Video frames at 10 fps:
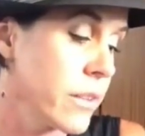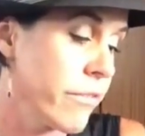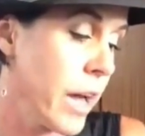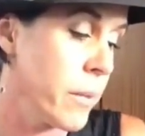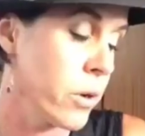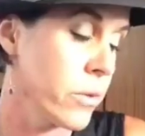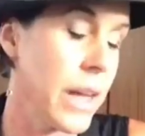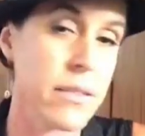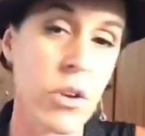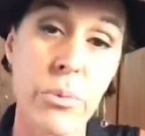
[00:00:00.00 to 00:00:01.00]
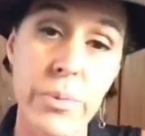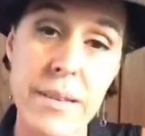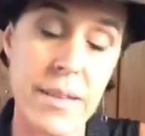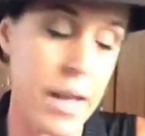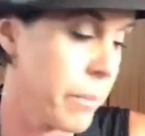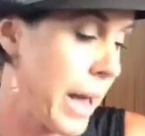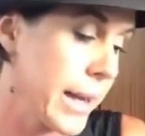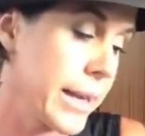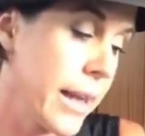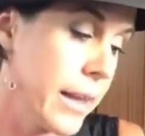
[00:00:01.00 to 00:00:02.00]
fiber. That's our reset
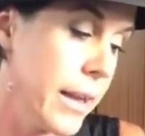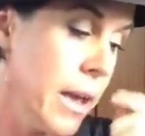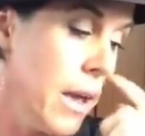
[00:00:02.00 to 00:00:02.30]
pack, Kelly.